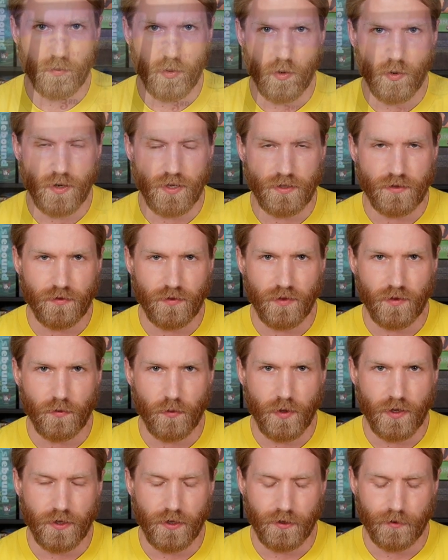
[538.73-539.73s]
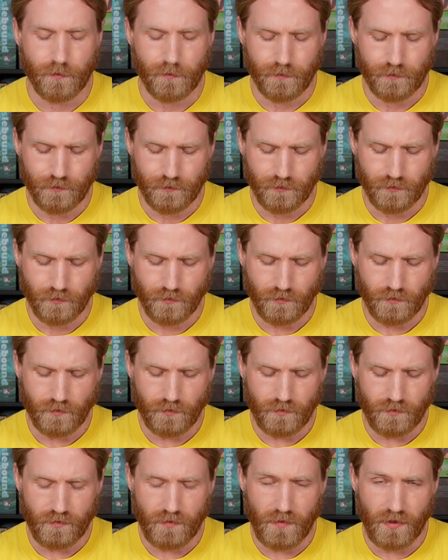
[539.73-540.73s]
points for the winner.
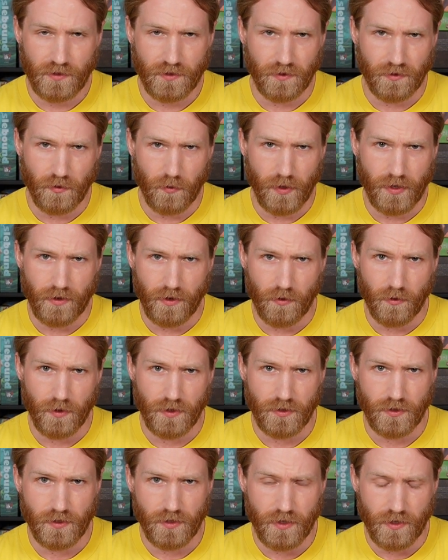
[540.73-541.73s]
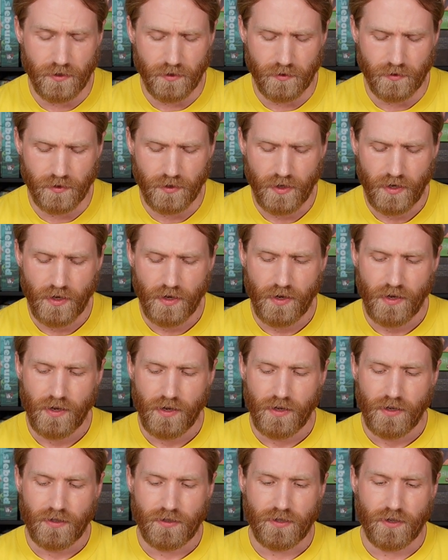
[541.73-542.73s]
So 20 coins is huge.
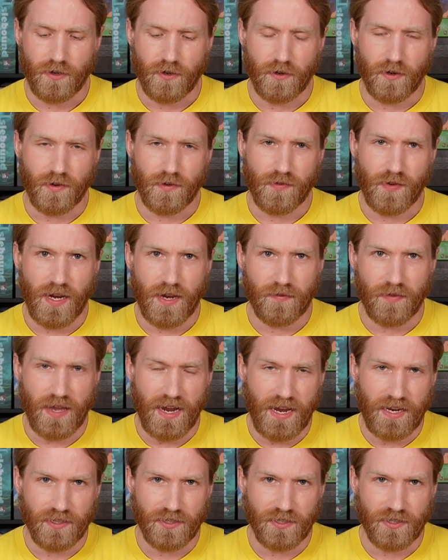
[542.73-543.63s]
So if you have that